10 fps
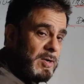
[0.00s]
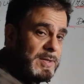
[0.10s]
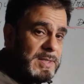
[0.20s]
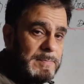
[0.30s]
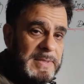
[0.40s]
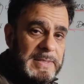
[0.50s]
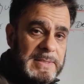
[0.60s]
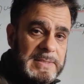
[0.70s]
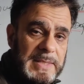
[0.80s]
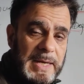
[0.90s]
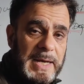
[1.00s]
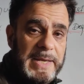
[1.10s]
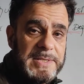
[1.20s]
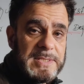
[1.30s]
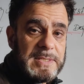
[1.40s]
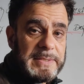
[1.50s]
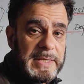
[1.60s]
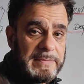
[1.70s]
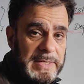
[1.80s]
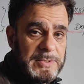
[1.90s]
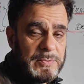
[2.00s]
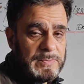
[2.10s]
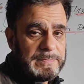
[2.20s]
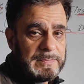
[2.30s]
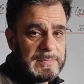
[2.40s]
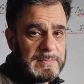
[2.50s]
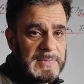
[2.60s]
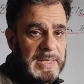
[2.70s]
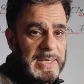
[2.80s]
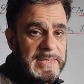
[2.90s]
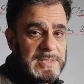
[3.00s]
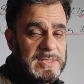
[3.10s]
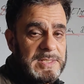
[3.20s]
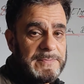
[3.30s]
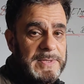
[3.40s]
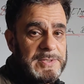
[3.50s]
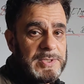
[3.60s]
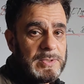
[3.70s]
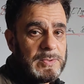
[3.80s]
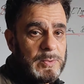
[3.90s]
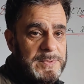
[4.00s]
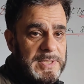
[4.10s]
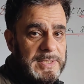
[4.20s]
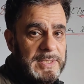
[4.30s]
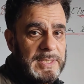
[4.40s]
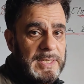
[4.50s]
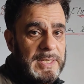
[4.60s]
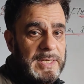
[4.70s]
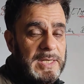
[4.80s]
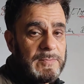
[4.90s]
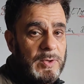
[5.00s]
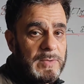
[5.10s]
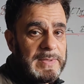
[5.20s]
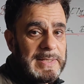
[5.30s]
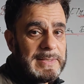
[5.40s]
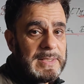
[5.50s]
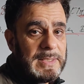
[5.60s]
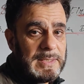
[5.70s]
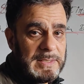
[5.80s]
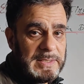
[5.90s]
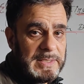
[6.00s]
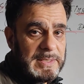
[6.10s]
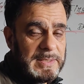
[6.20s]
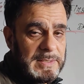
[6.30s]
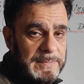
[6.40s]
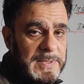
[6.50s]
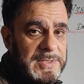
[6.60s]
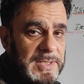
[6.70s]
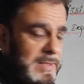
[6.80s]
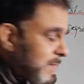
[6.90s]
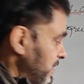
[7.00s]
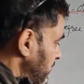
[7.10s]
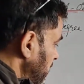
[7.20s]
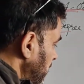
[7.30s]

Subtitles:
Order means the highest derivative, the highest differential coefficient involving in the differential equation.